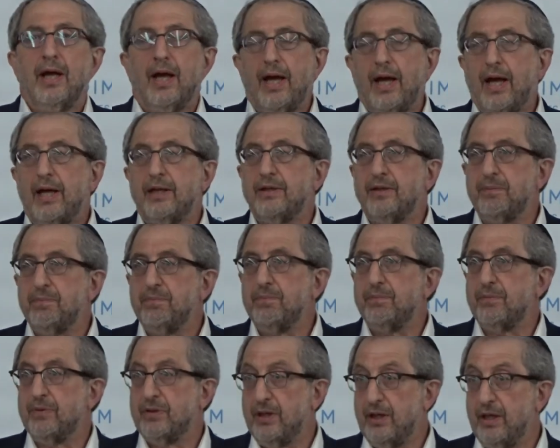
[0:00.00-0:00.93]
And
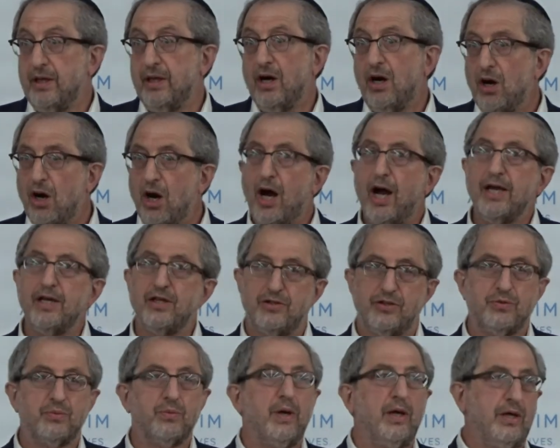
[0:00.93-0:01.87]
the
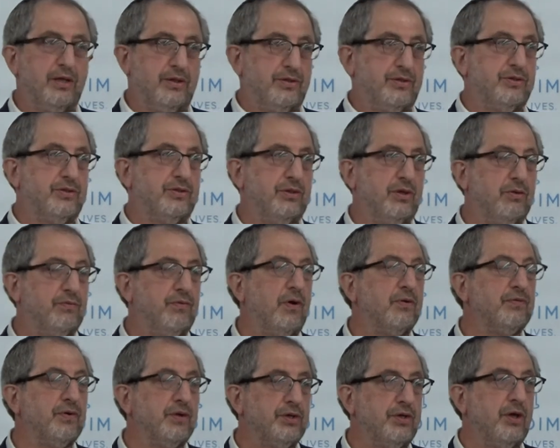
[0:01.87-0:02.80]
highest rates of
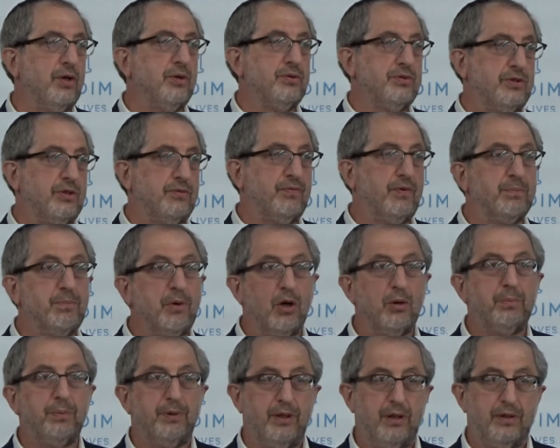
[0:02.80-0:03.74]
overdose from
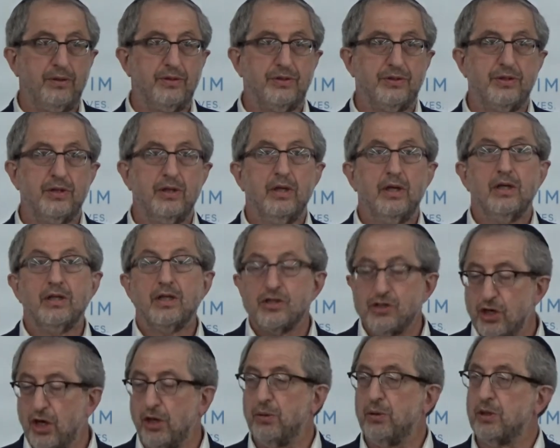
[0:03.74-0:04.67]
opiates in
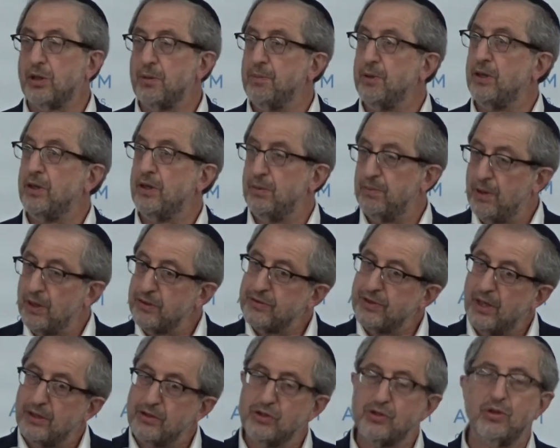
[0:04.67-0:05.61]
the general community, I'm
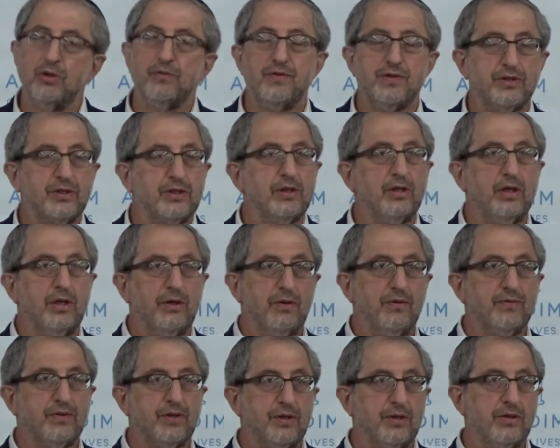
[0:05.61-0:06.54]
not sure if it's clear,
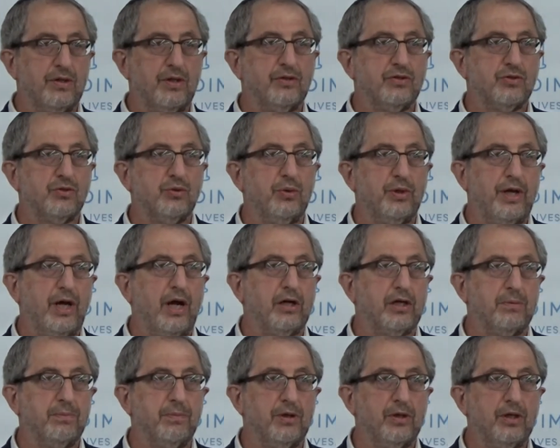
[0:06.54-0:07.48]
if it's true in
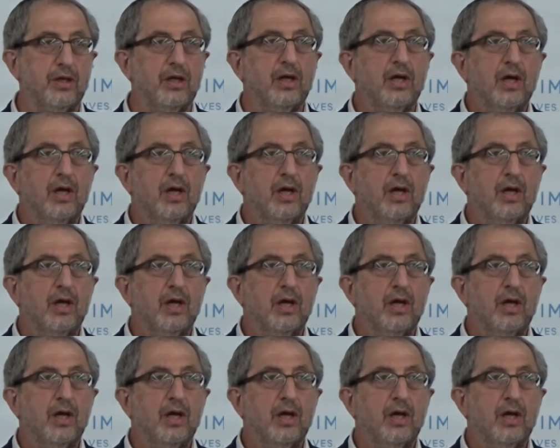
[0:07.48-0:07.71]
our community,